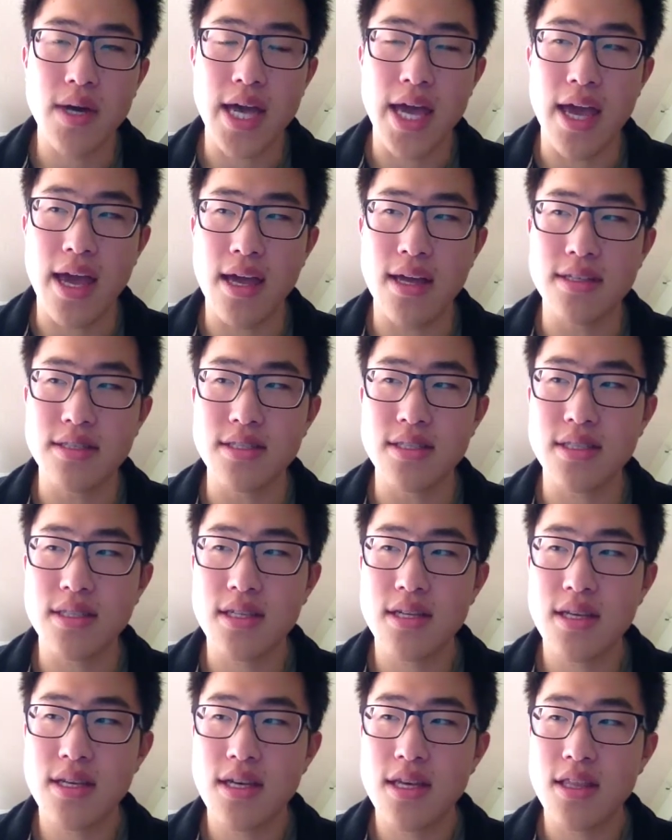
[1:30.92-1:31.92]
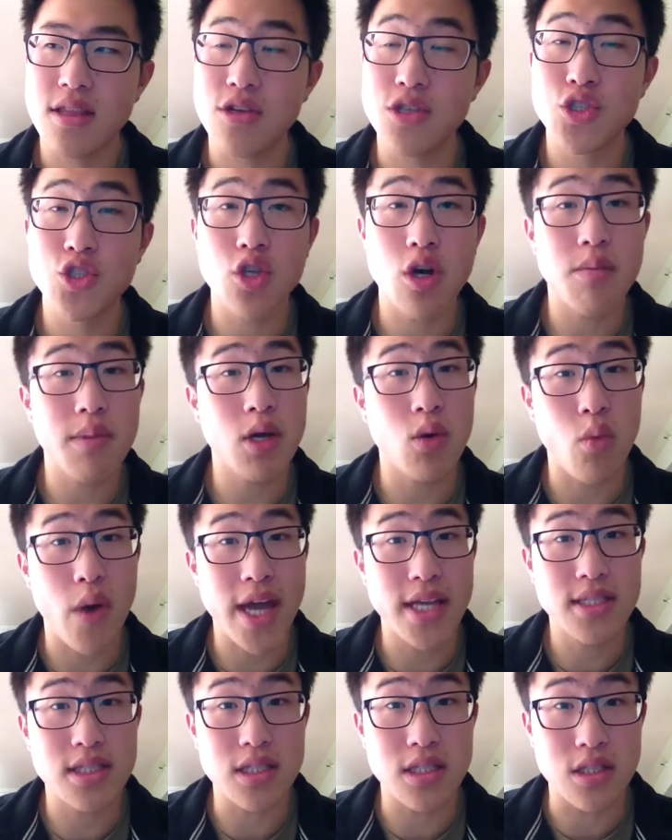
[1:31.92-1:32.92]
And there's so many
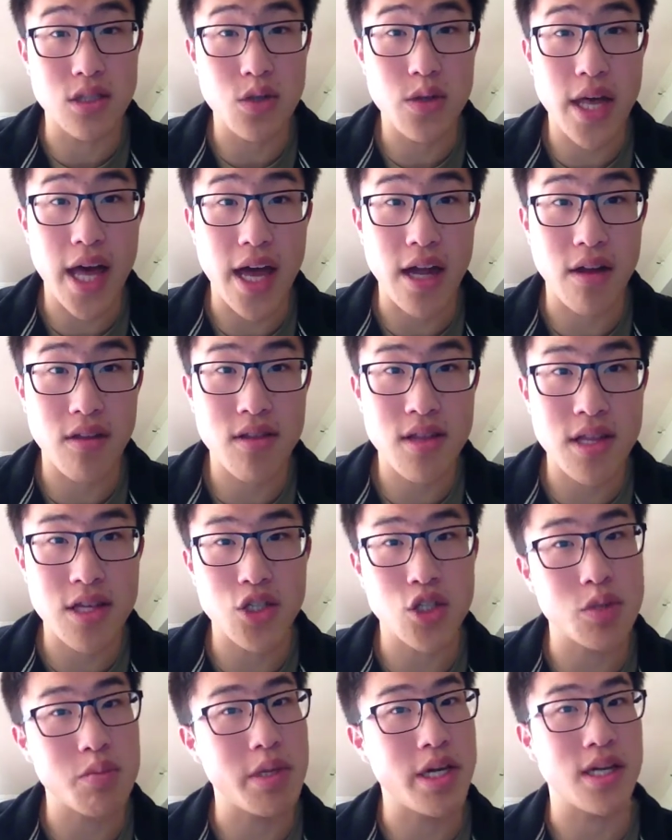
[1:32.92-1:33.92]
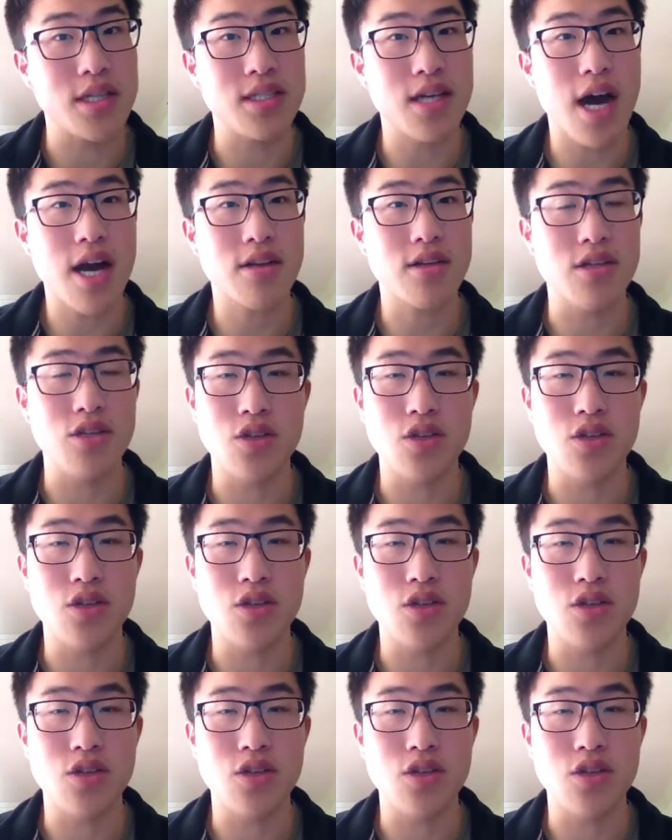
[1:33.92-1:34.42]
ways to do that other than just being a doctor.